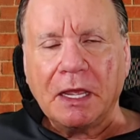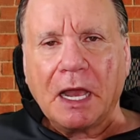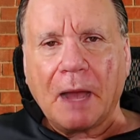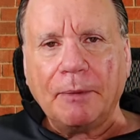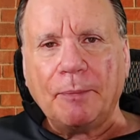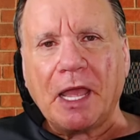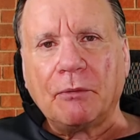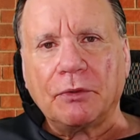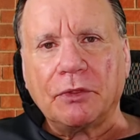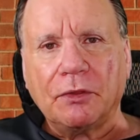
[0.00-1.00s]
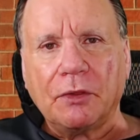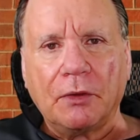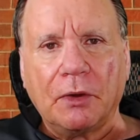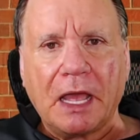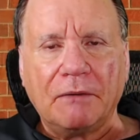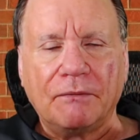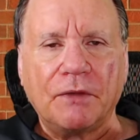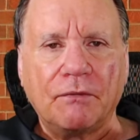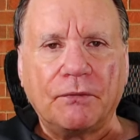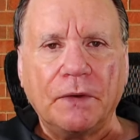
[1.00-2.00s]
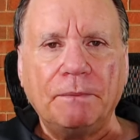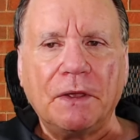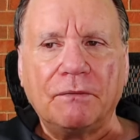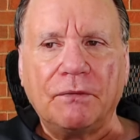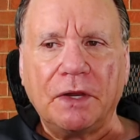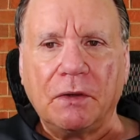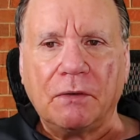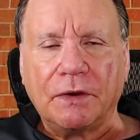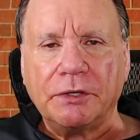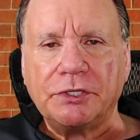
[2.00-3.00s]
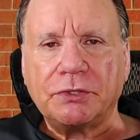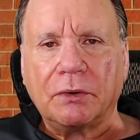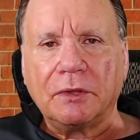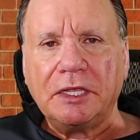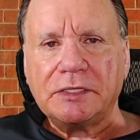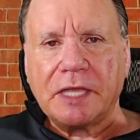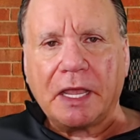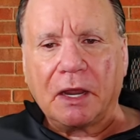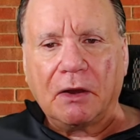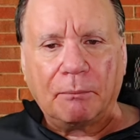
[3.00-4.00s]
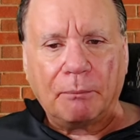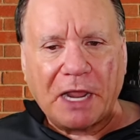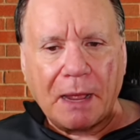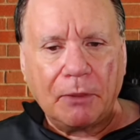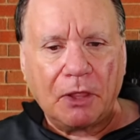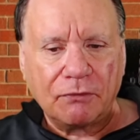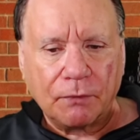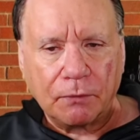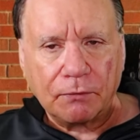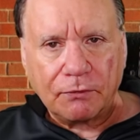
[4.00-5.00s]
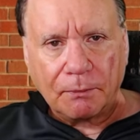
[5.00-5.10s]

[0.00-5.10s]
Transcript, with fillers: I'll be back with another NFL free pick video very shortly. Take care and God bless, folks.